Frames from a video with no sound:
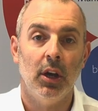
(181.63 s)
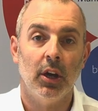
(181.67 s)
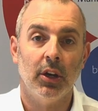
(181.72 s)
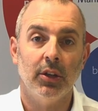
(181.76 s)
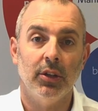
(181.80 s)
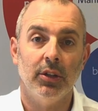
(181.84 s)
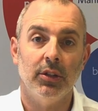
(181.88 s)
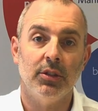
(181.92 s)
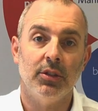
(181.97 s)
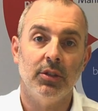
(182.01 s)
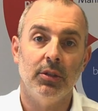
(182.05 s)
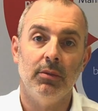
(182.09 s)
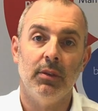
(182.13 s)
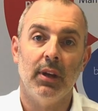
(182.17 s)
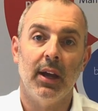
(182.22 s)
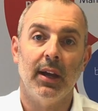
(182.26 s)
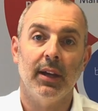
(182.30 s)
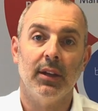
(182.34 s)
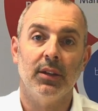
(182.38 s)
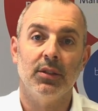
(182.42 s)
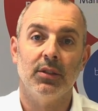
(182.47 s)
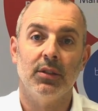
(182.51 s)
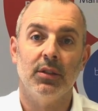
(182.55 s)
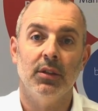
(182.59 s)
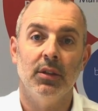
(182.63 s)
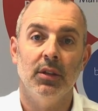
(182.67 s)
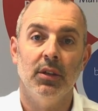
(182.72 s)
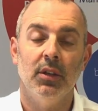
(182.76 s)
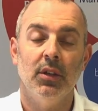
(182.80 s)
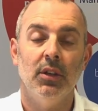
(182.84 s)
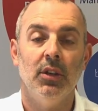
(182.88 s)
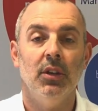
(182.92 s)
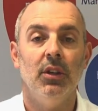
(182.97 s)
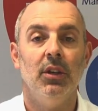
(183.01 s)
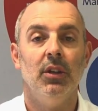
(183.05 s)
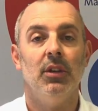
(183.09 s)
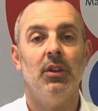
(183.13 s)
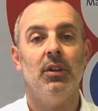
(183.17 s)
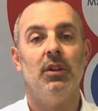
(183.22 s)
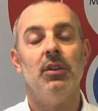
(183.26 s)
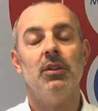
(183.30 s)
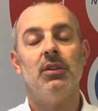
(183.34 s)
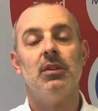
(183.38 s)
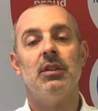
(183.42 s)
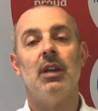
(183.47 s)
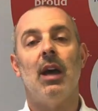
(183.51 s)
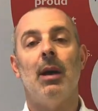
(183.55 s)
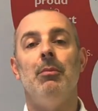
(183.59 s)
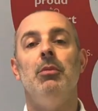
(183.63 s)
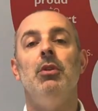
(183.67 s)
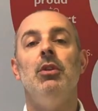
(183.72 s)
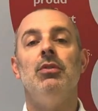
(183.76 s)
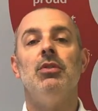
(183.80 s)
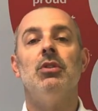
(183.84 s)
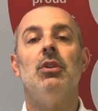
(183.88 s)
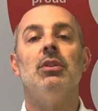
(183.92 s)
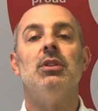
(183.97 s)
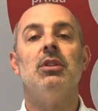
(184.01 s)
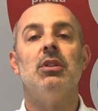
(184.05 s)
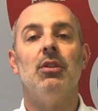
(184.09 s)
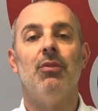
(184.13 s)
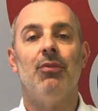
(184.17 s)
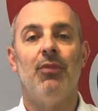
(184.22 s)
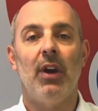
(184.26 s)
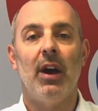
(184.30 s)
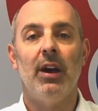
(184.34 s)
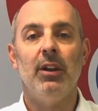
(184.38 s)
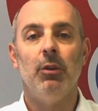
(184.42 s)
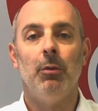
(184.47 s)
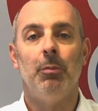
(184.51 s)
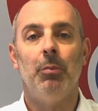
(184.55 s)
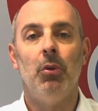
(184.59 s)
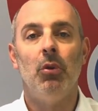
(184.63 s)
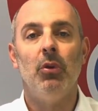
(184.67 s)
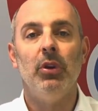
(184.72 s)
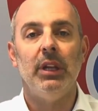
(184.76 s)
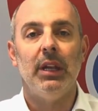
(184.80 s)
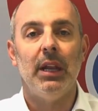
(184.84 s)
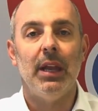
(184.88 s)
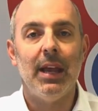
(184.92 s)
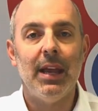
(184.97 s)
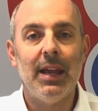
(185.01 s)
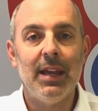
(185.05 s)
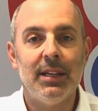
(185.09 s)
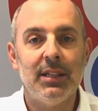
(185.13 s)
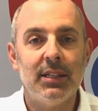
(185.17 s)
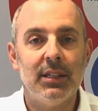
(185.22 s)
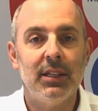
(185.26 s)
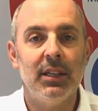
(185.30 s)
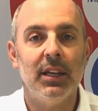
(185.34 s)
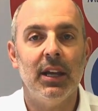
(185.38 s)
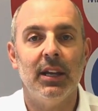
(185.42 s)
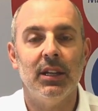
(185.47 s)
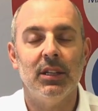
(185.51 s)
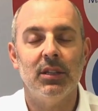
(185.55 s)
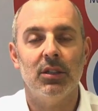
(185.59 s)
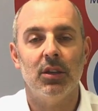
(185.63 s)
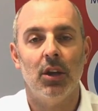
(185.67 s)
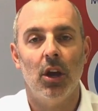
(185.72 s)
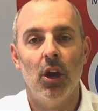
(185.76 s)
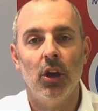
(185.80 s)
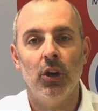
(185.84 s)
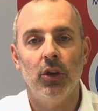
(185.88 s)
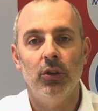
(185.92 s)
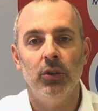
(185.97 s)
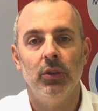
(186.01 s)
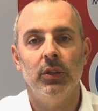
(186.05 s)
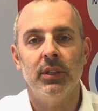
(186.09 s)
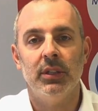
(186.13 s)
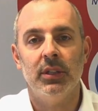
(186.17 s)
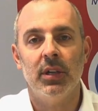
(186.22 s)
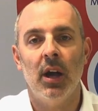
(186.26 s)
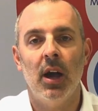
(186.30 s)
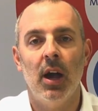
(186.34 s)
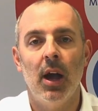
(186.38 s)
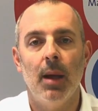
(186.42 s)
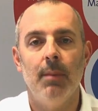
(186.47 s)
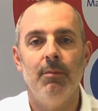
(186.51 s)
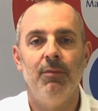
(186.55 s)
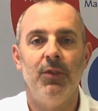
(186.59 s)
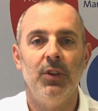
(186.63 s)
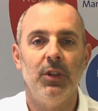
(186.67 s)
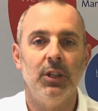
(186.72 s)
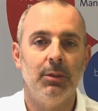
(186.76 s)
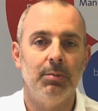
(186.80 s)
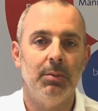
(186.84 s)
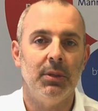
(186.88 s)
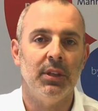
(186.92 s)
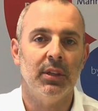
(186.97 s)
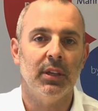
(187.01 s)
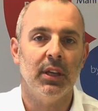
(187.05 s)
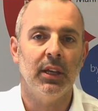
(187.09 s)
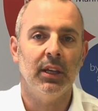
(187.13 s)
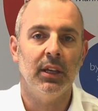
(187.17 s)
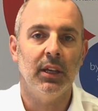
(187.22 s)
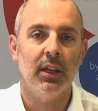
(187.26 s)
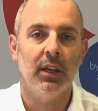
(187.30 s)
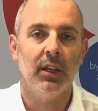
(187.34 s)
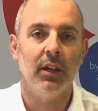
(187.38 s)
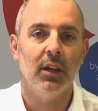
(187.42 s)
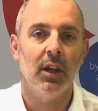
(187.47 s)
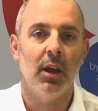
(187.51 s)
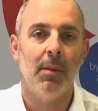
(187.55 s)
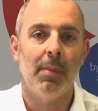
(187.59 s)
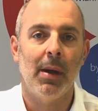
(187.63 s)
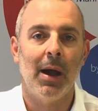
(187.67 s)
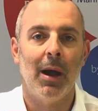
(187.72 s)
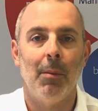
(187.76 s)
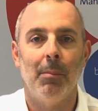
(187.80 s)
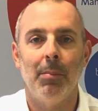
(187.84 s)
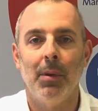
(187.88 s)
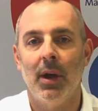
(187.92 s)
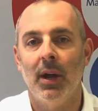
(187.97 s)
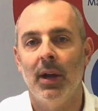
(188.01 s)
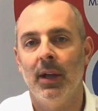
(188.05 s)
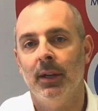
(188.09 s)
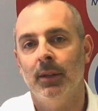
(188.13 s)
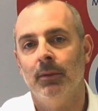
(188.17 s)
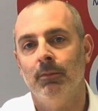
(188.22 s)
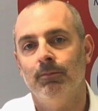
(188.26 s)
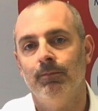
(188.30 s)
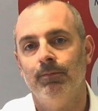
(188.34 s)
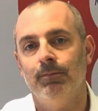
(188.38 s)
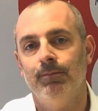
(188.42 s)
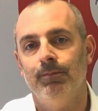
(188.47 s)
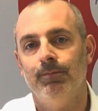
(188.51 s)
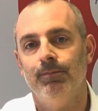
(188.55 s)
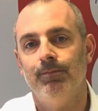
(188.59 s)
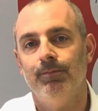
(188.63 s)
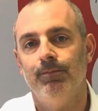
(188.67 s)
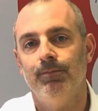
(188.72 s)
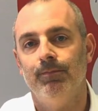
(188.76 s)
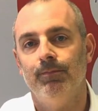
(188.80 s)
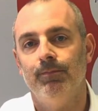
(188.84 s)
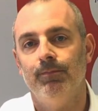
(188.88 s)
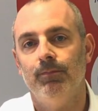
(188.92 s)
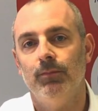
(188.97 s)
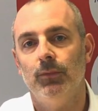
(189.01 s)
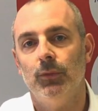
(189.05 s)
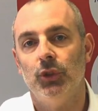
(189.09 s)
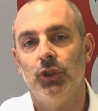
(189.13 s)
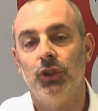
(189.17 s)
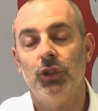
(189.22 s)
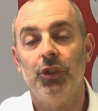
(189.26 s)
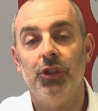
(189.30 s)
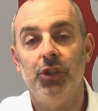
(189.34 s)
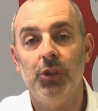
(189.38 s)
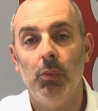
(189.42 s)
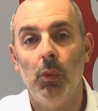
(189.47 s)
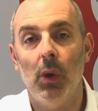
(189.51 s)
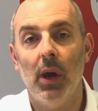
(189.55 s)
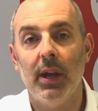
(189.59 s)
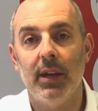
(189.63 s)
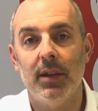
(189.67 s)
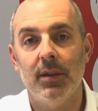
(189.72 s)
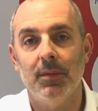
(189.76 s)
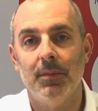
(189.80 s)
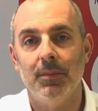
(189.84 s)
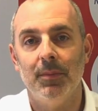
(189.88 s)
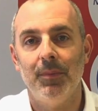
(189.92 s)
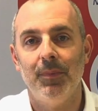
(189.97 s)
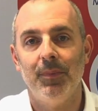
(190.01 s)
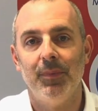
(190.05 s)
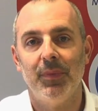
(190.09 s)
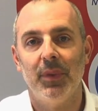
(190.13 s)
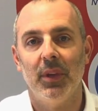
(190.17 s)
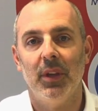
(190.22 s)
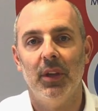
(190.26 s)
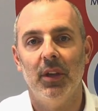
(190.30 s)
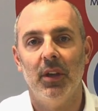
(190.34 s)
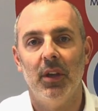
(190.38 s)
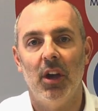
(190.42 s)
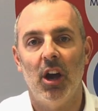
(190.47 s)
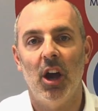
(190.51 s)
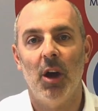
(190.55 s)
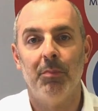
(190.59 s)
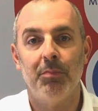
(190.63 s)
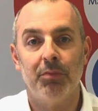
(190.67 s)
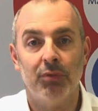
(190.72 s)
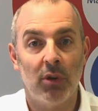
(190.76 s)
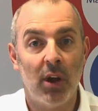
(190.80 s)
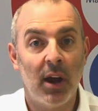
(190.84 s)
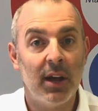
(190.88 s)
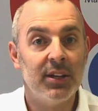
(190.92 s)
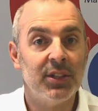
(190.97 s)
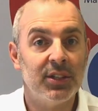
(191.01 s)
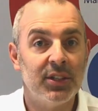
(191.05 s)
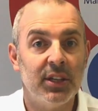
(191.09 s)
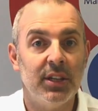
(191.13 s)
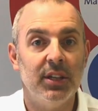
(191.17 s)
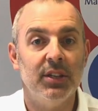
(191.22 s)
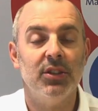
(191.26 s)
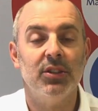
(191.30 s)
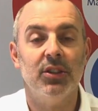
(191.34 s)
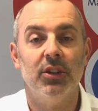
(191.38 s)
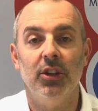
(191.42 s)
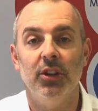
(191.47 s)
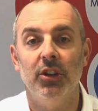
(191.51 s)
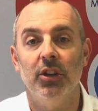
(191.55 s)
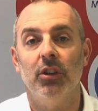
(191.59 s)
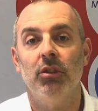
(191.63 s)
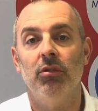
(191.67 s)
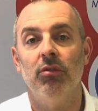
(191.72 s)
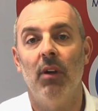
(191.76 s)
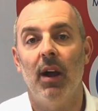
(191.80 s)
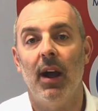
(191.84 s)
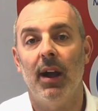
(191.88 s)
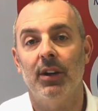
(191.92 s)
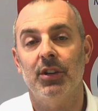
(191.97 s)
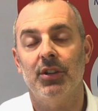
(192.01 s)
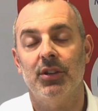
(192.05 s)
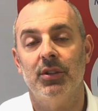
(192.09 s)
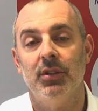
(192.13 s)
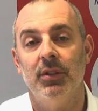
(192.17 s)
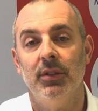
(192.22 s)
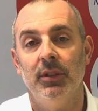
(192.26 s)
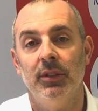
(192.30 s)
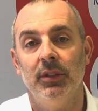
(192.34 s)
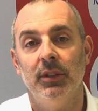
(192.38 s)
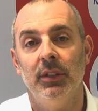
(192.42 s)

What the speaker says: are going to do next. So that moves on to the final point. Is this a good time for you to be thinking about buying? Should you wait? Are prices going to crash?